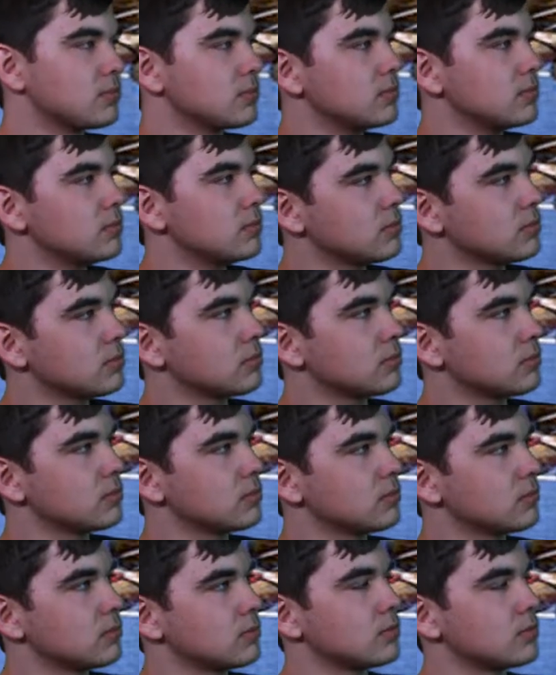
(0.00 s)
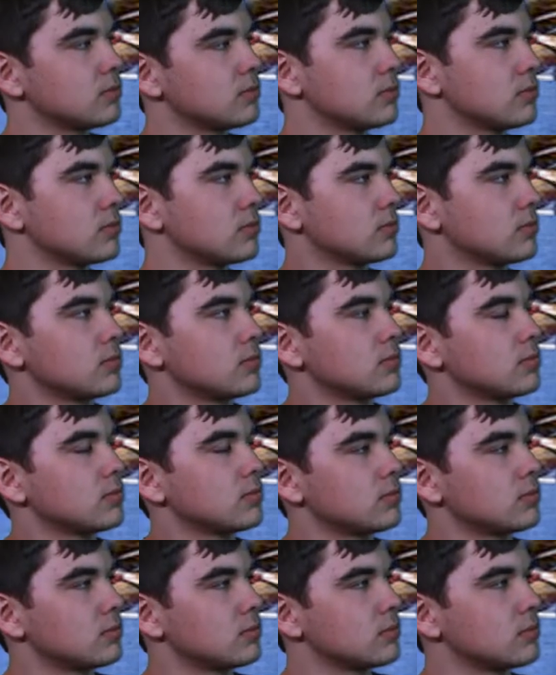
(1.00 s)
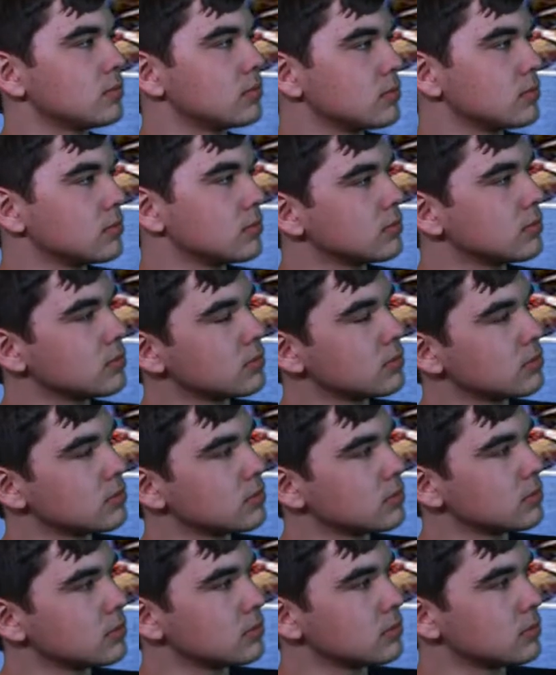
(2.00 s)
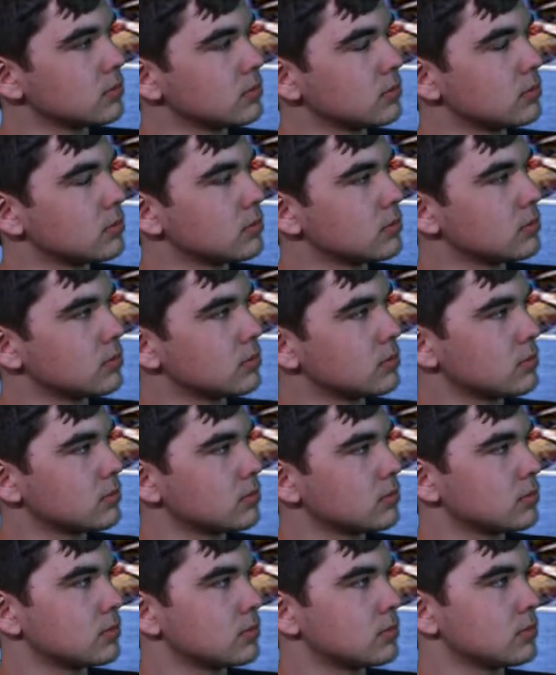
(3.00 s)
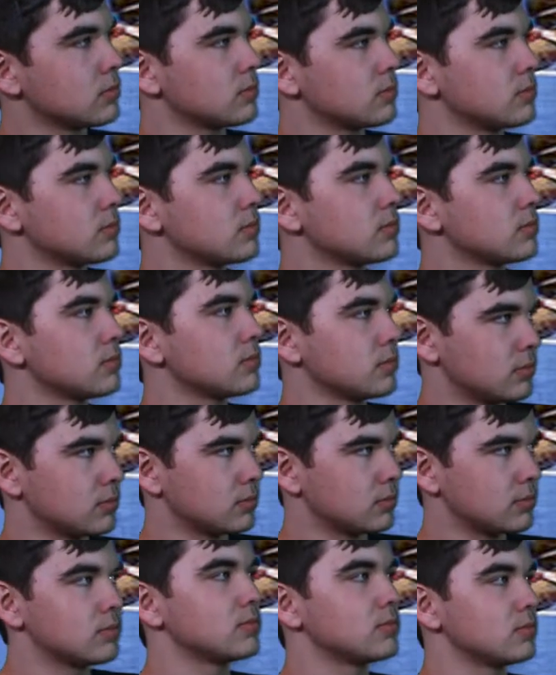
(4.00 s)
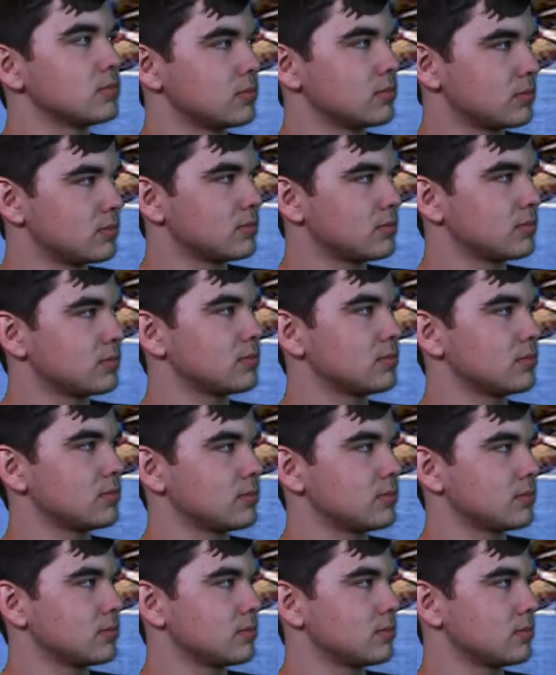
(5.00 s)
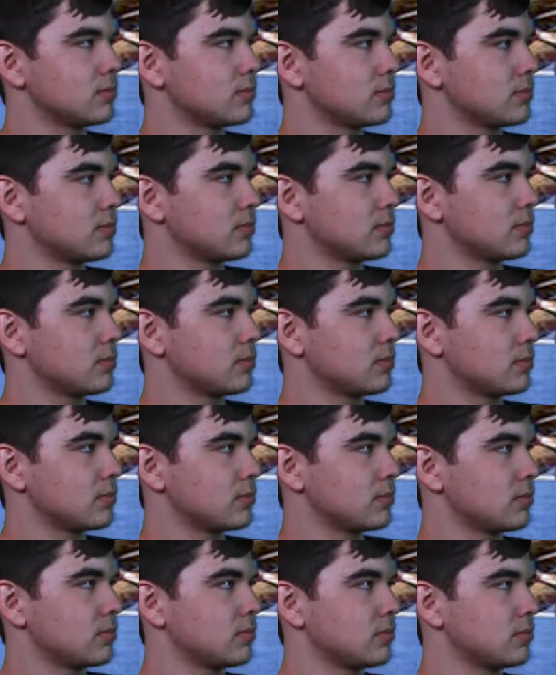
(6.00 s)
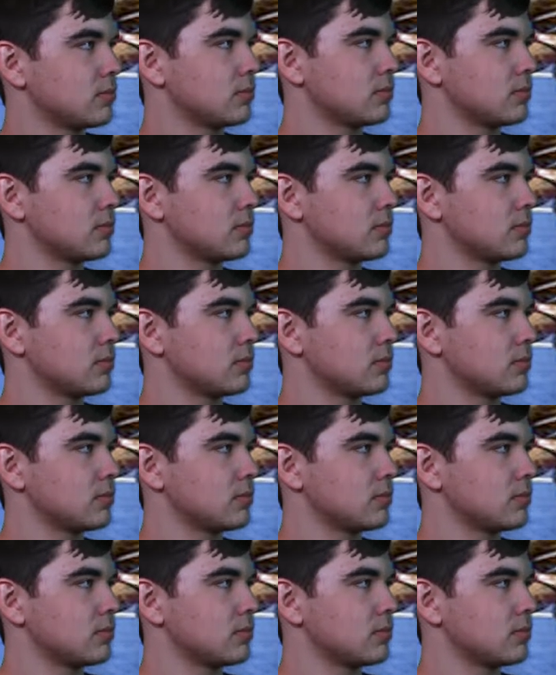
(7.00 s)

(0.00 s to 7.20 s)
[no speech]